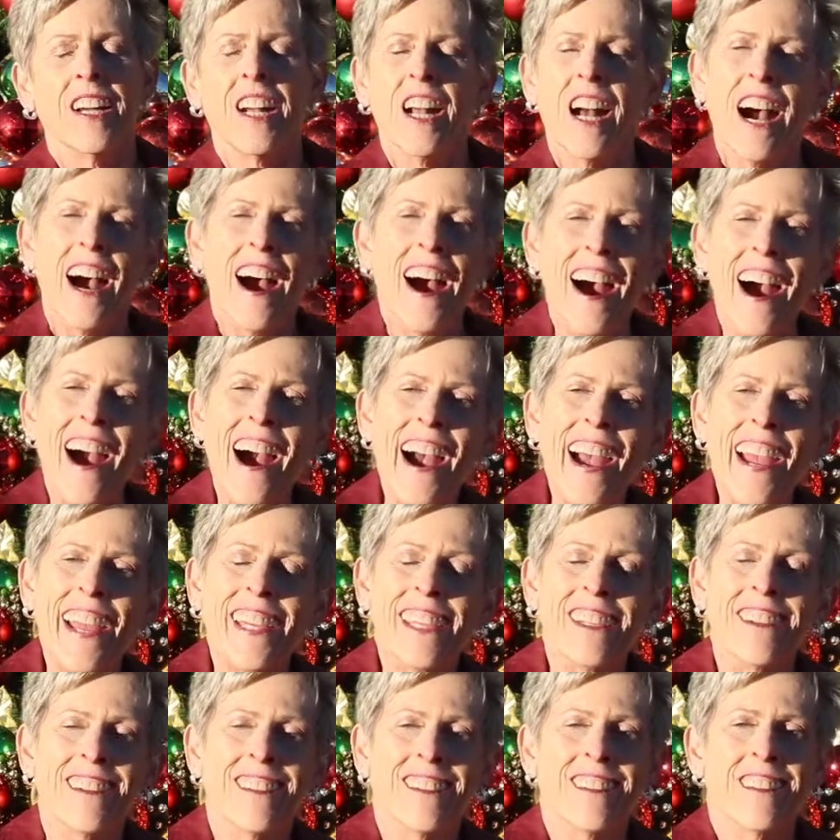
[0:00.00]

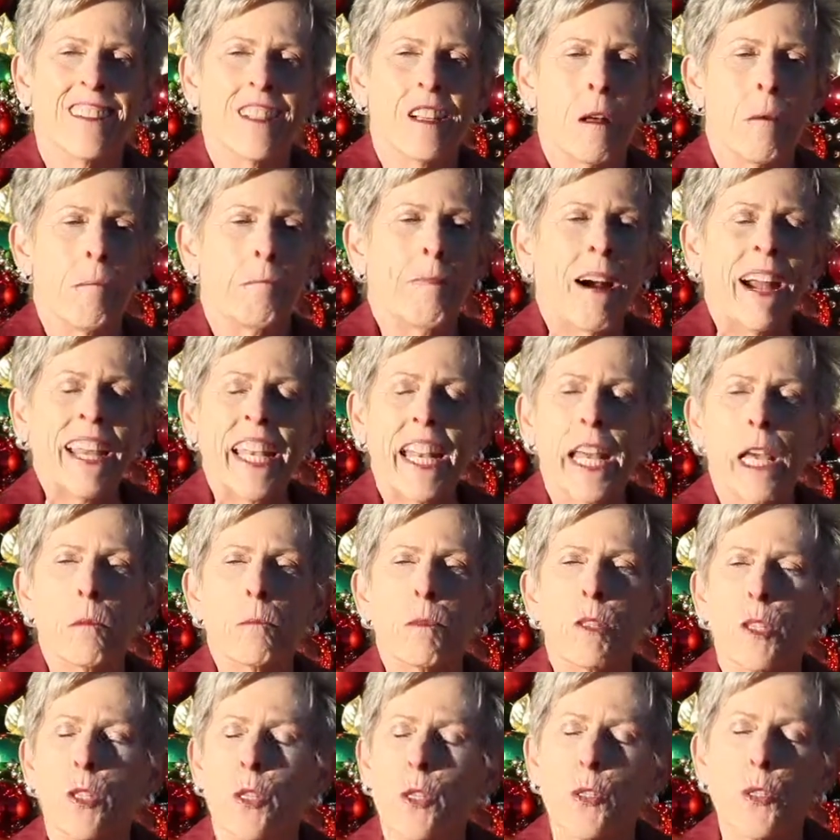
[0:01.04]
Hi, my
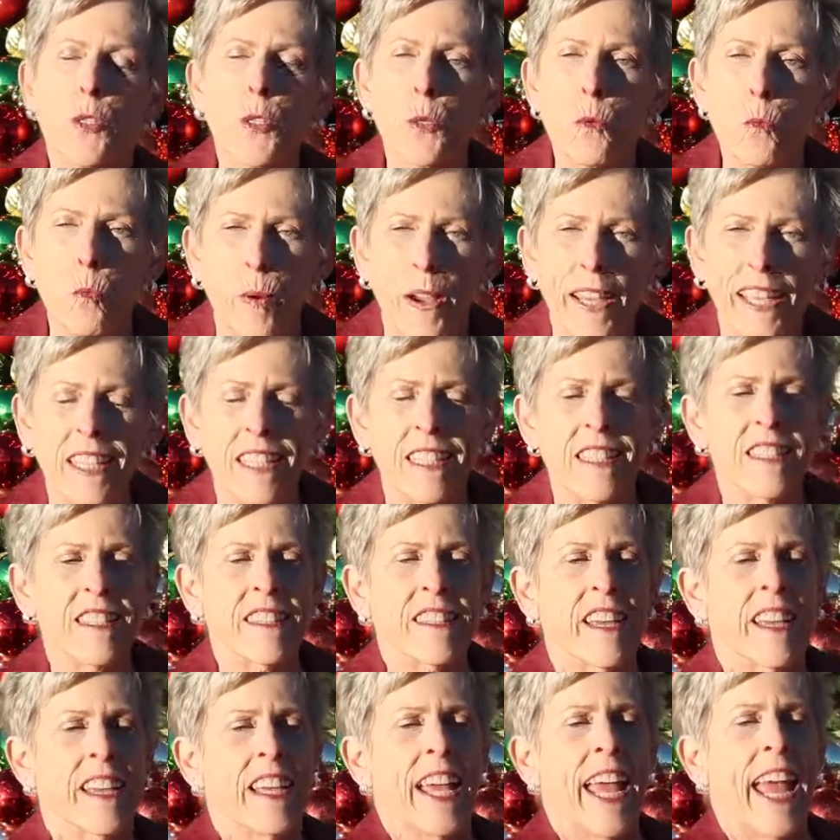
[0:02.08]
name's Susan
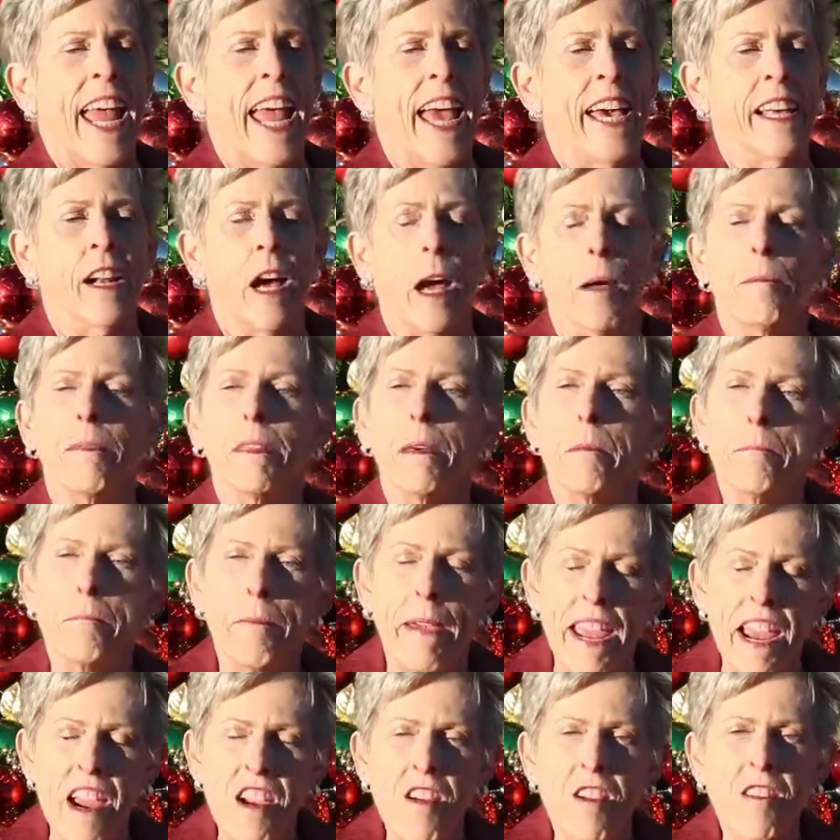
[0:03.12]
Wiggins, and I'm the
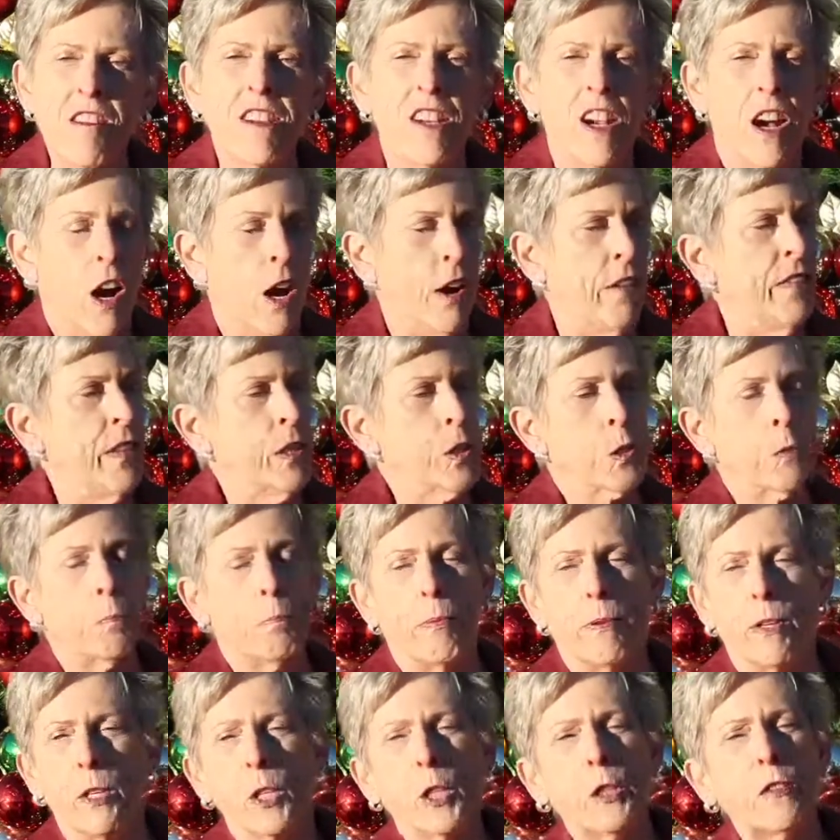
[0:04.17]
mayor of this
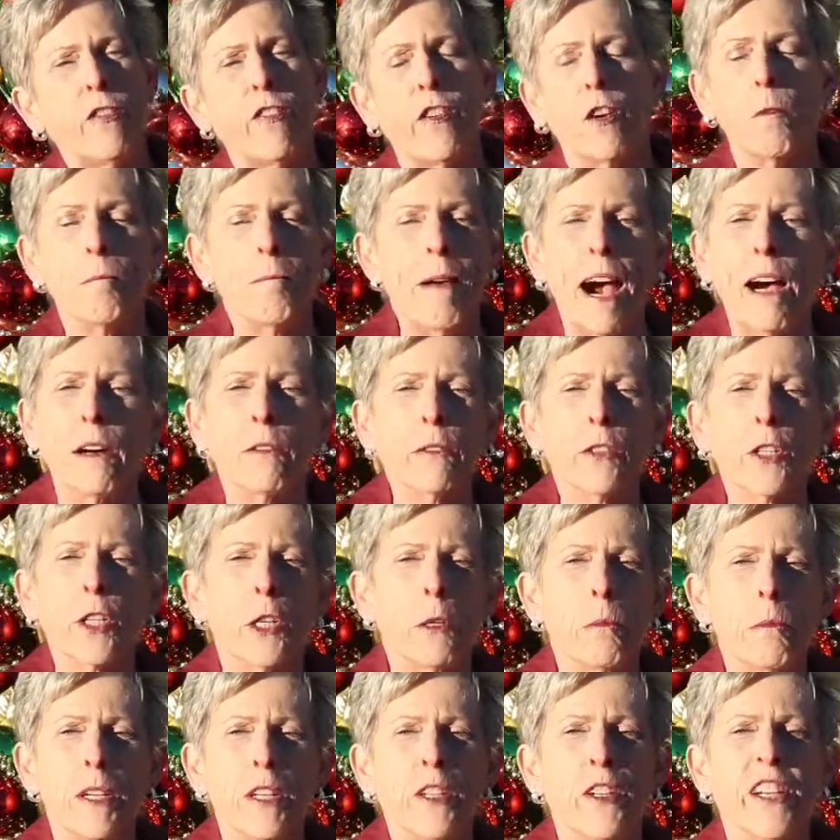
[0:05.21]
beautiful mountain
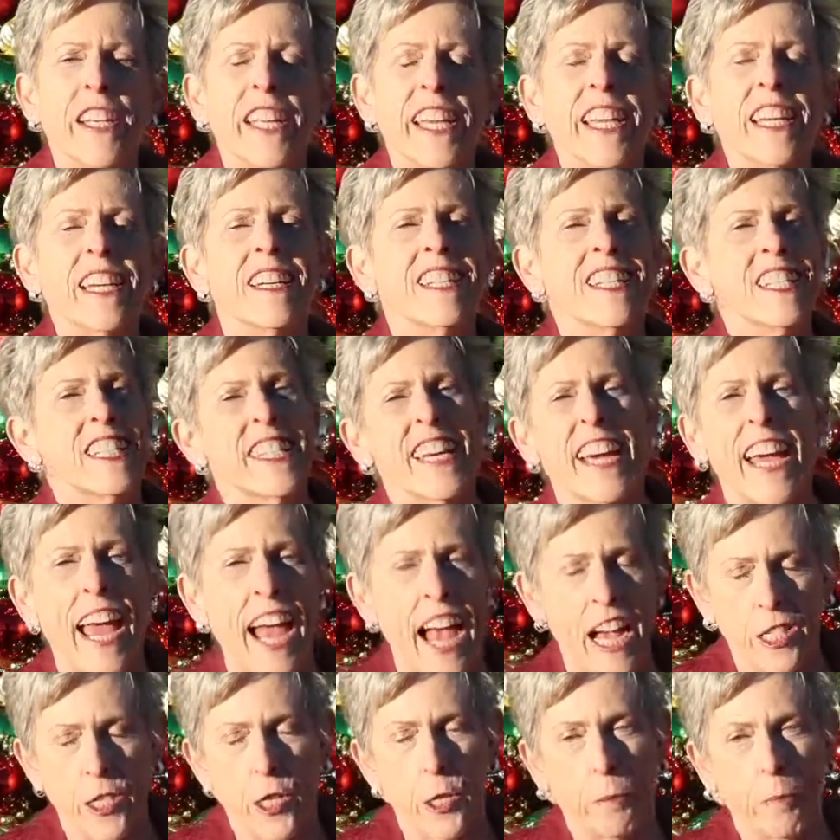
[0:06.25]
community,
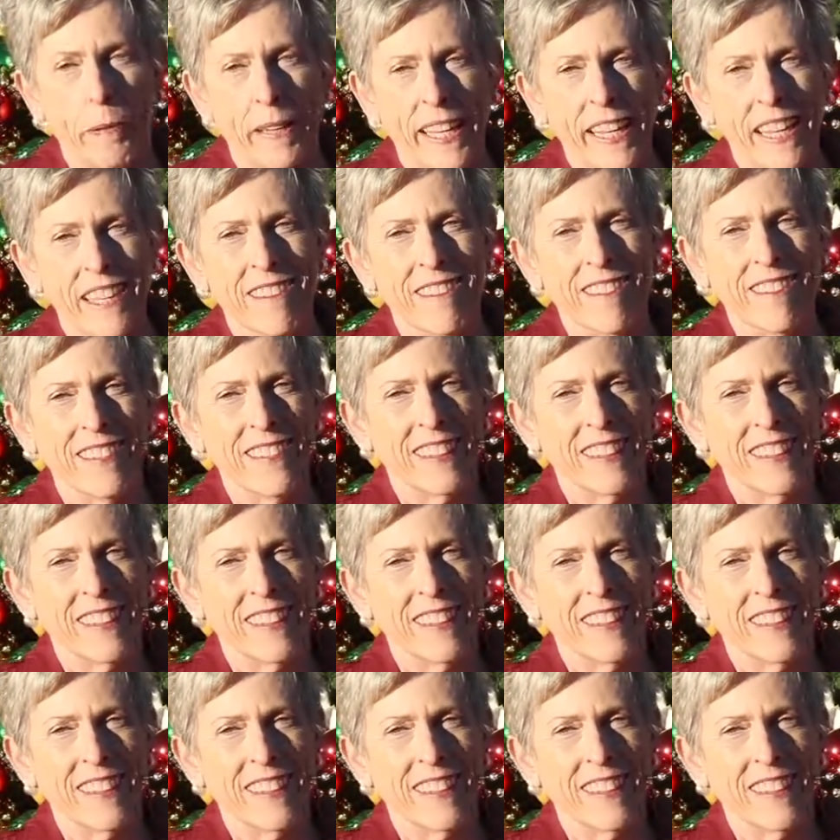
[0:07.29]
Tehachapi.